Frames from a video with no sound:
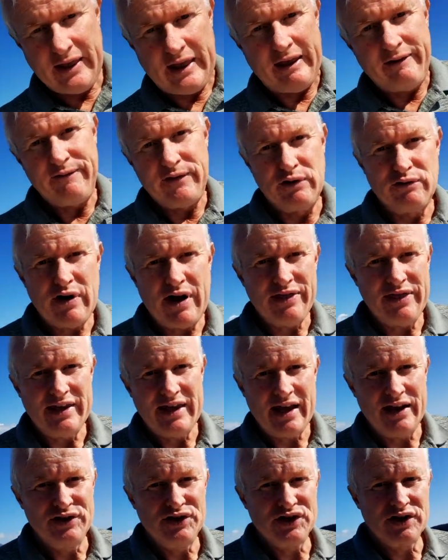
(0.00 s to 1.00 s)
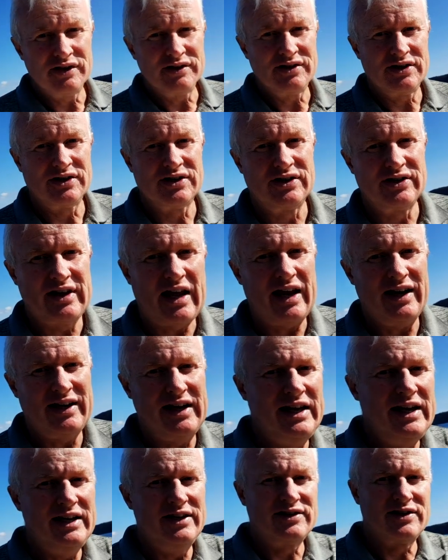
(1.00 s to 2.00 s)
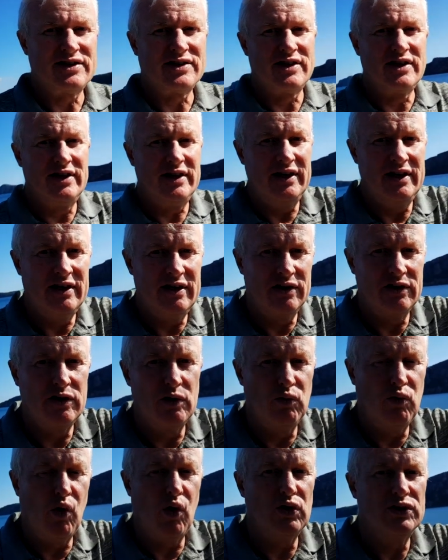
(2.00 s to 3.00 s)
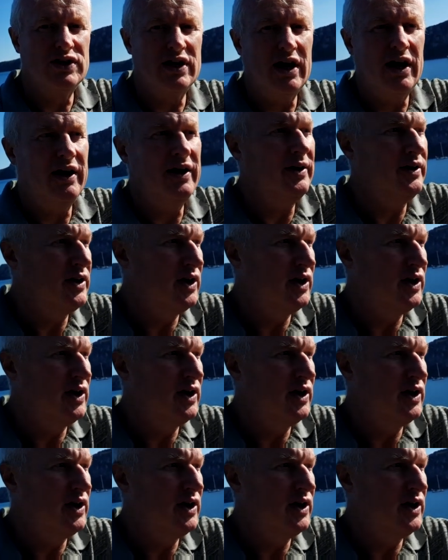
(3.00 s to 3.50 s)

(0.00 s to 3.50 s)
If you run the engines, that heats the the water.